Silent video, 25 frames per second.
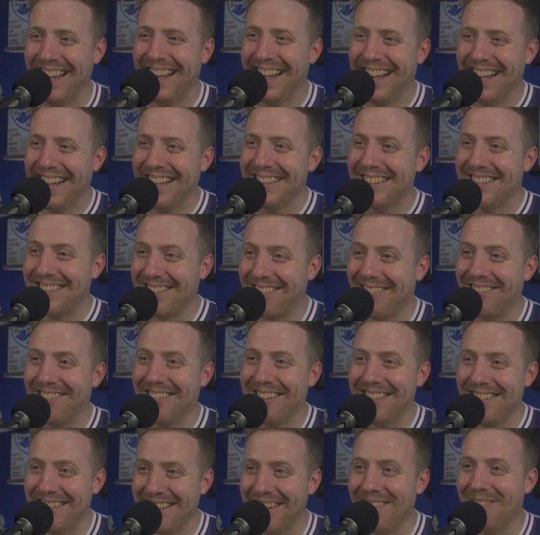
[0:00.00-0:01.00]

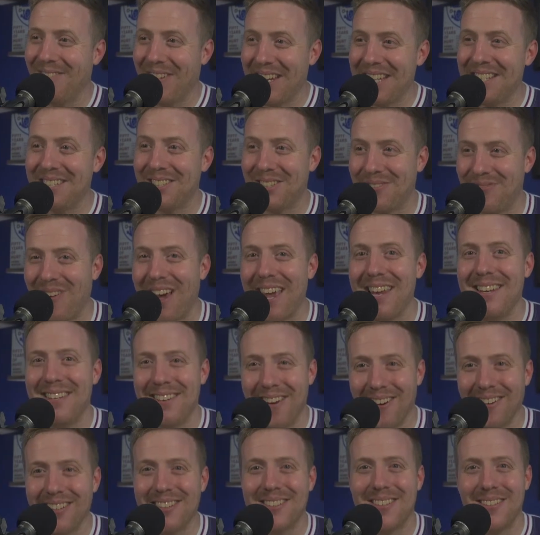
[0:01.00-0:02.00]
Scotland did beat Spain
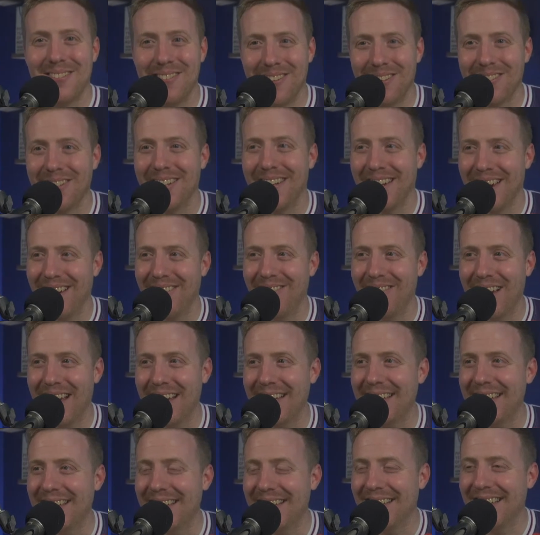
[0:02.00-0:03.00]
not too long ago,
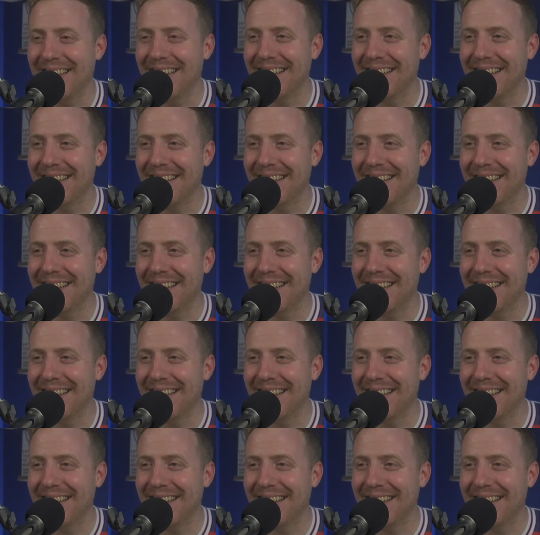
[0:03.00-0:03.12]
mate.